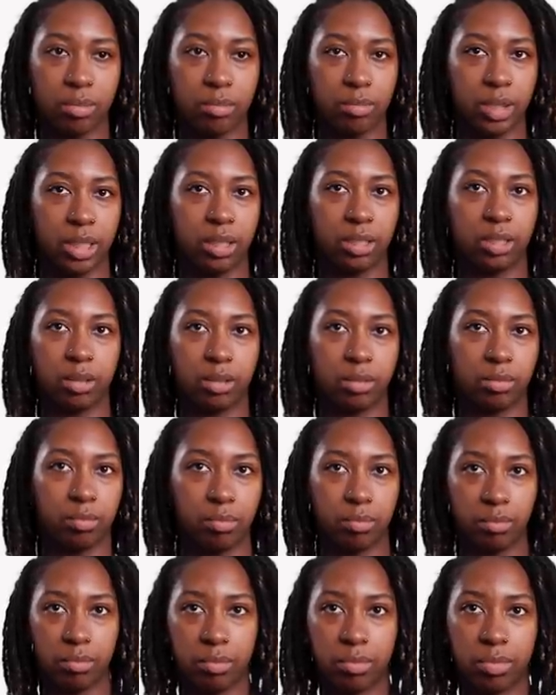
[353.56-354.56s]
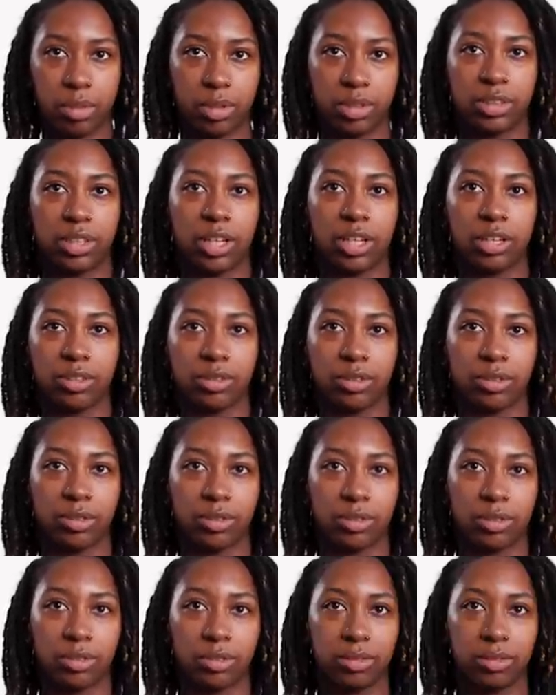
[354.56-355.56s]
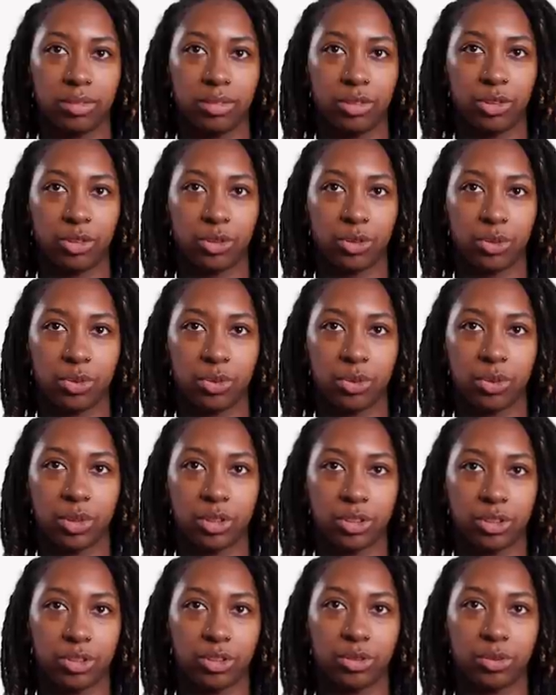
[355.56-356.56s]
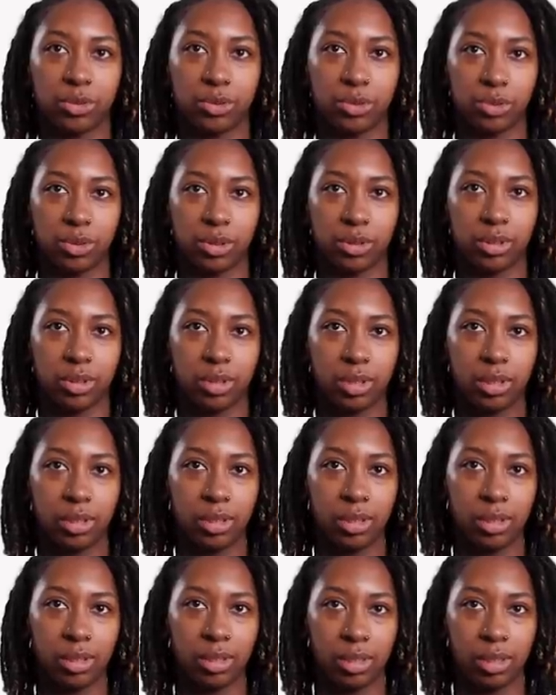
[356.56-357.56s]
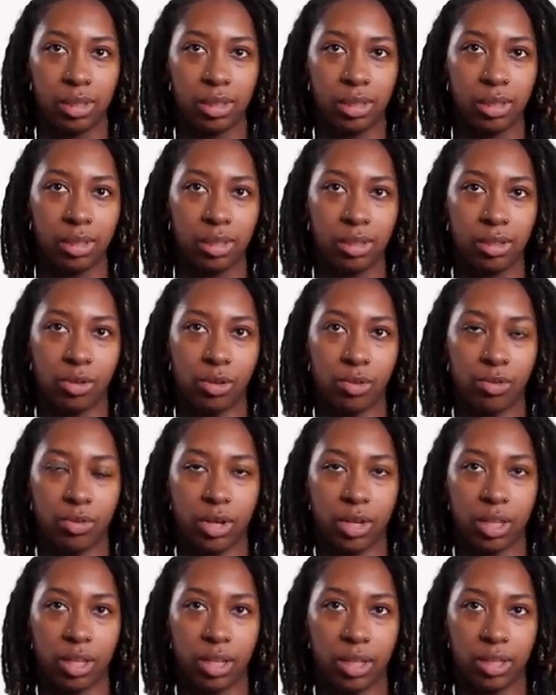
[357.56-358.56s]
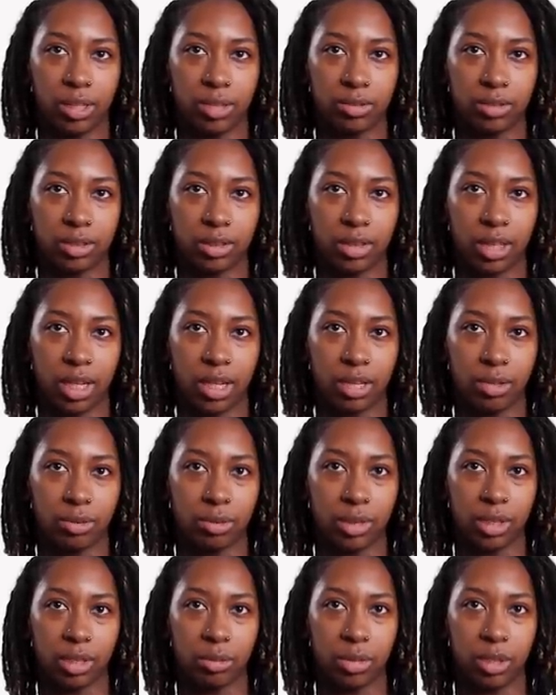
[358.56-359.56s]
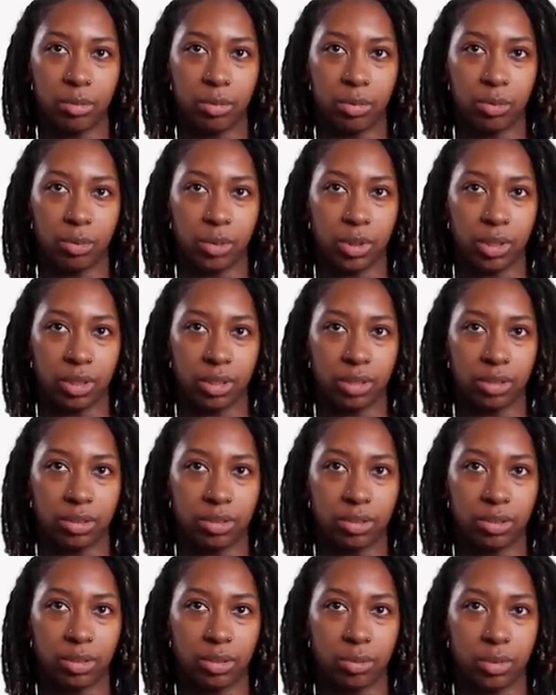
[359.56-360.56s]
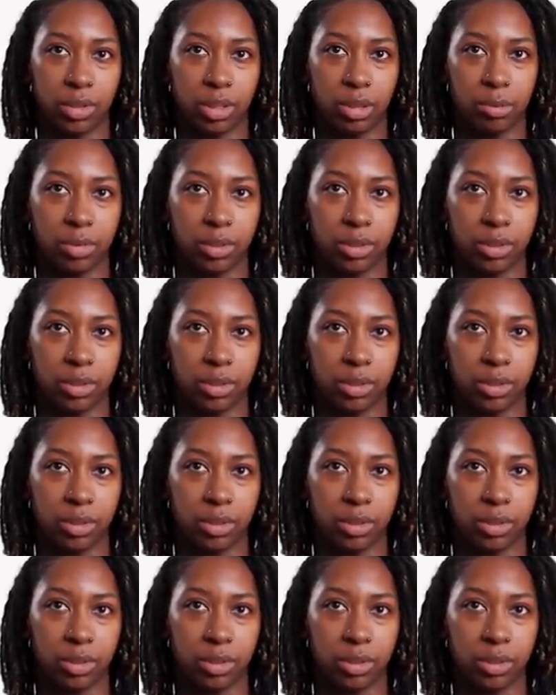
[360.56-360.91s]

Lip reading: Being a protector, you know, a shield over our lives. And I don't think people really understand what that